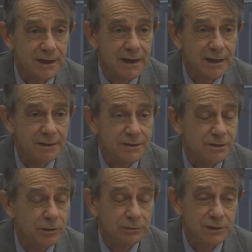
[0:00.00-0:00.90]
And it's
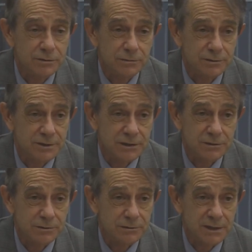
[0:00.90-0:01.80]
the only set
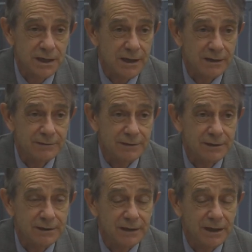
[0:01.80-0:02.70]
of tools they have.
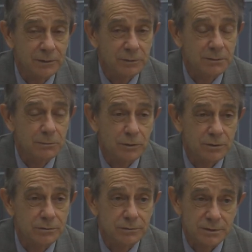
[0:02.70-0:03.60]
I think we need more
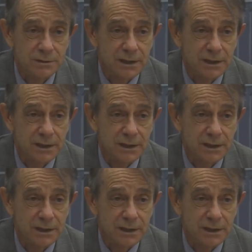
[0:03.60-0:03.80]
tools than